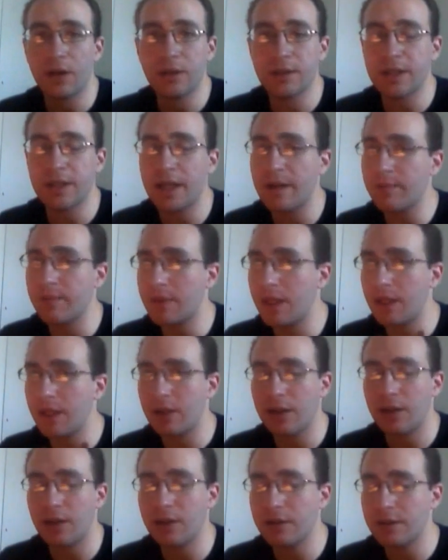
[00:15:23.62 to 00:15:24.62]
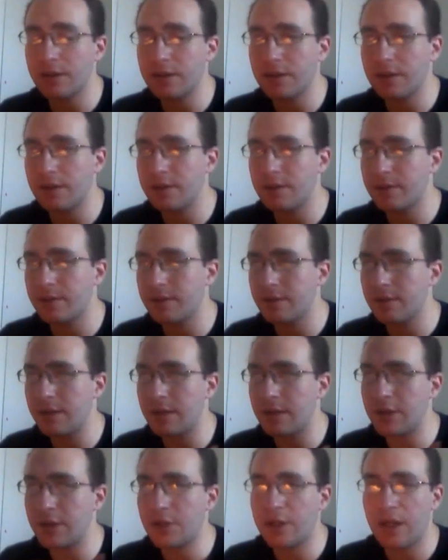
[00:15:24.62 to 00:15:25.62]
time getting up to
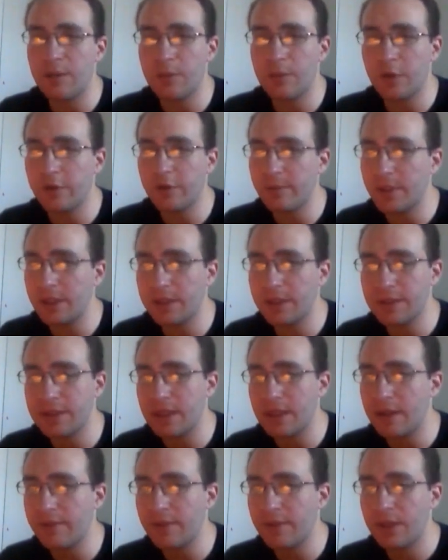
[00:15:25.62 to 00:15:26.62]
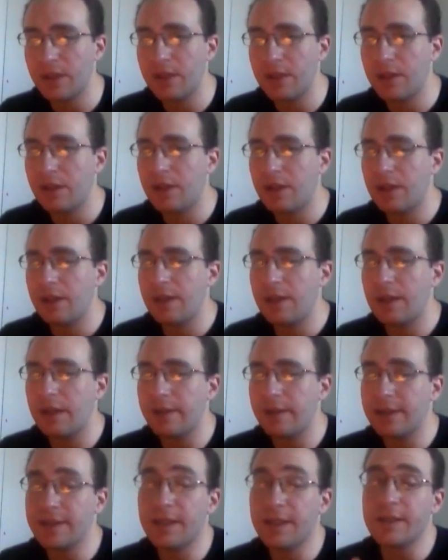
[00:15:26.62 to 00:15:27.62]
initiate movement and stuff.
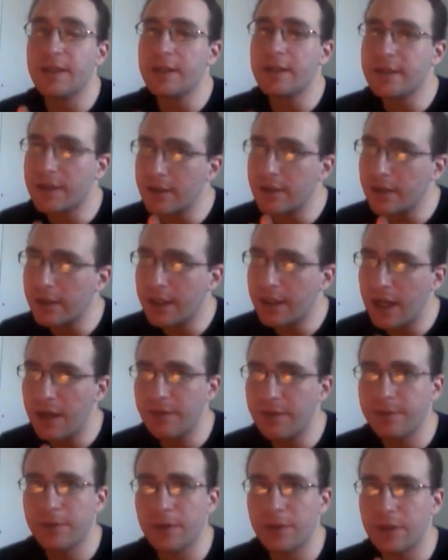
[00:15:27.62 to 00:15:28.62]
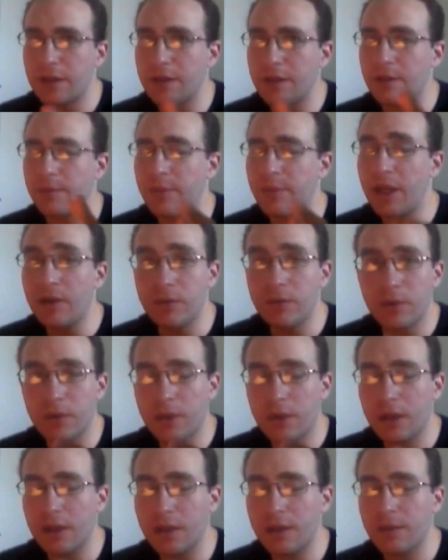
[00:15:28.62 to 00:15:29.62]
This doesn't necessarily account for the
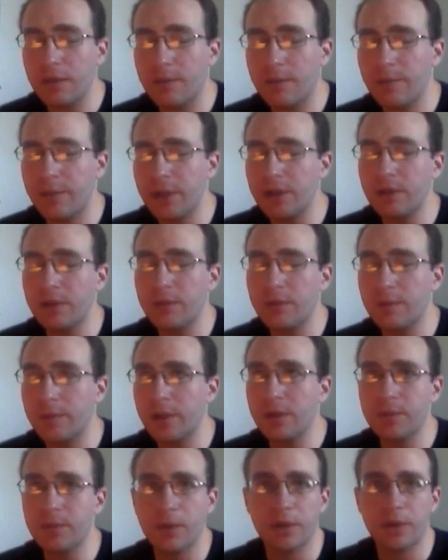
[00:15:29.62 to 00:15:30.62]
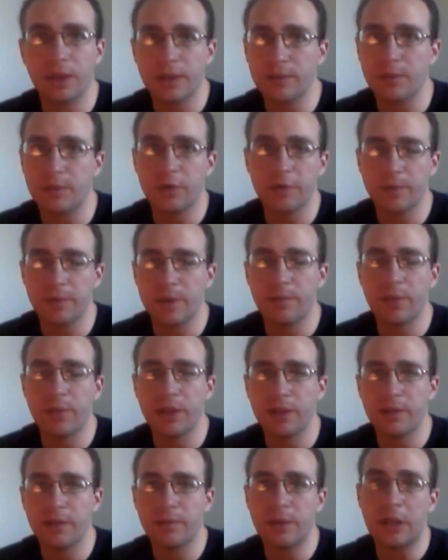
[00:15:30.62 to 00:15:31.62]
pill rolling movement,
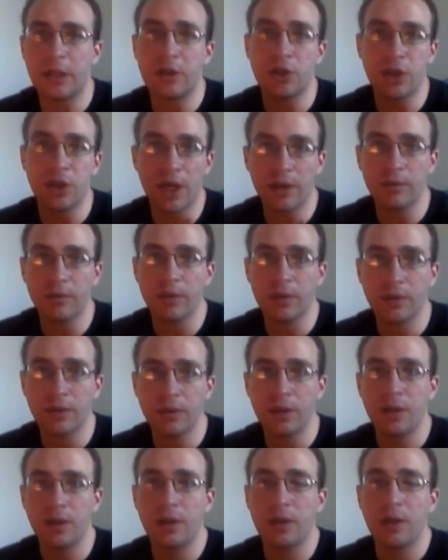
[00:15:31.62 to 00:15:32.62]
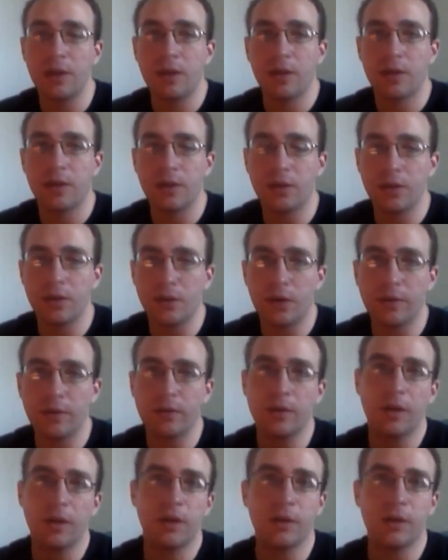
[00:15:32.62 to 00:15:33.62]
but in general, their
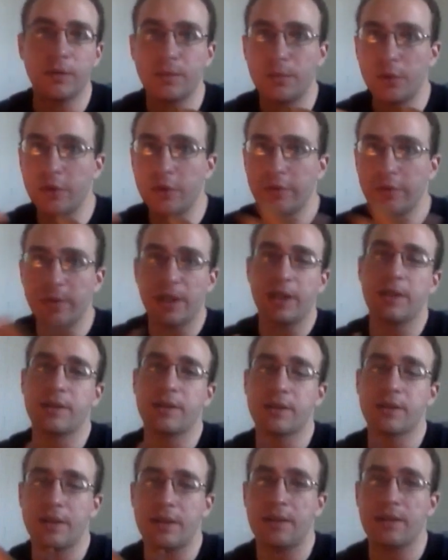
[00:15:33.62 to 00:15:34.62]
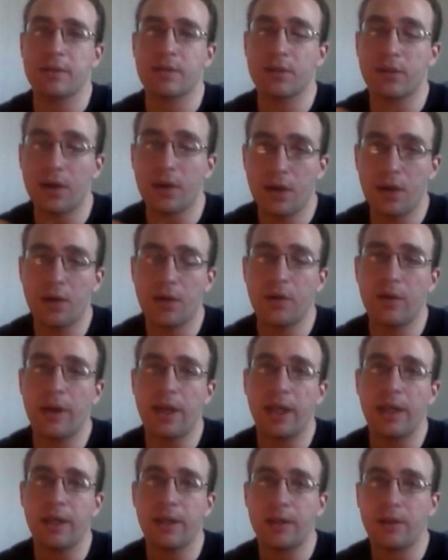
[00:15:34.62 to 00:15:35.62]
overall movement is slow,
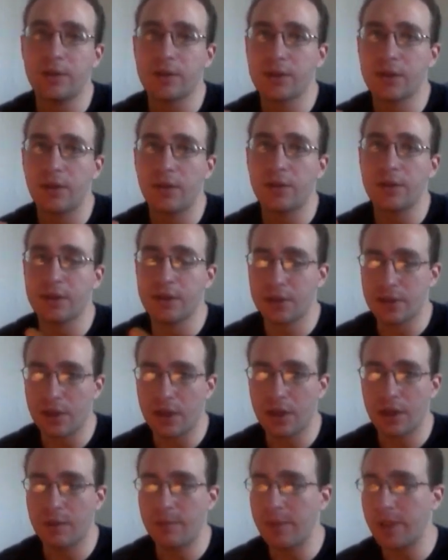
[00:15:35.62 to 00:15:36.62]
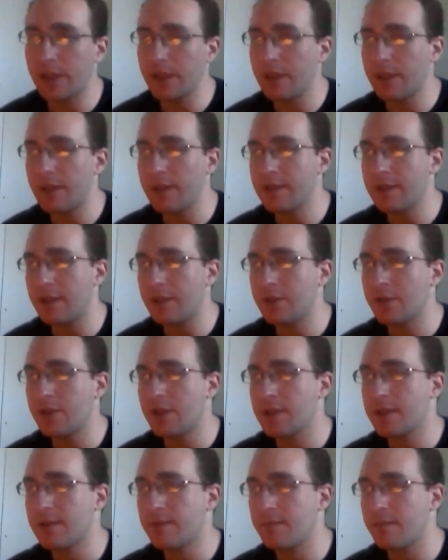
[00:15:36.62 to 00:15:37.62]
and then they're slow to start because it's
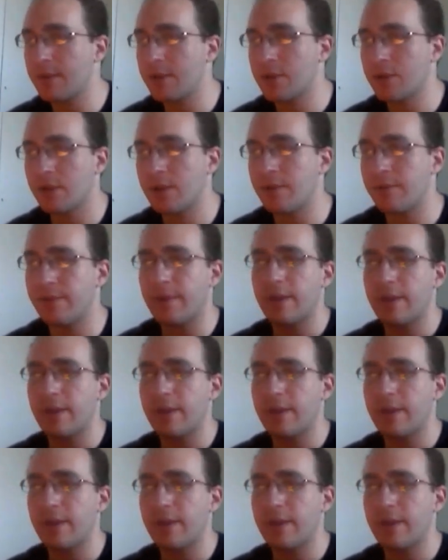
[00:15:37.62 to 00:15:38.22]
just sort of,